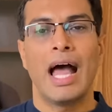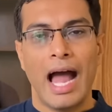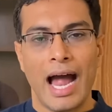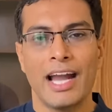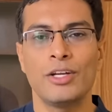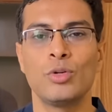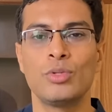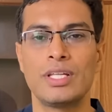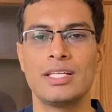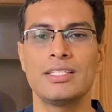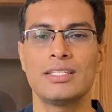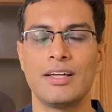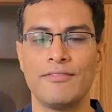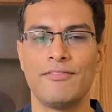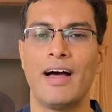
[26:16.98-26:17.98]
Add to this
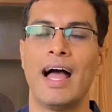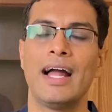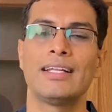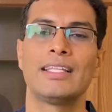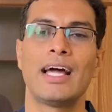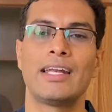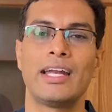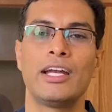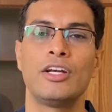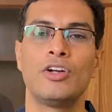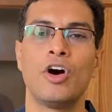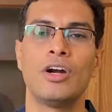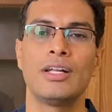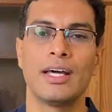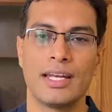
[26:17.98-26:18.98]
the fact that it
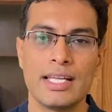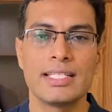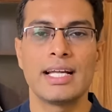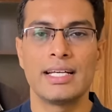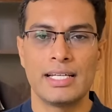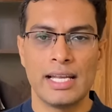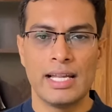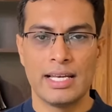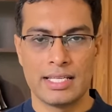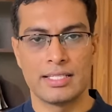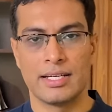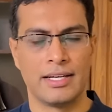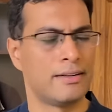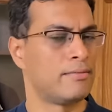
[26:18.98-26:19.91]
got recently listed,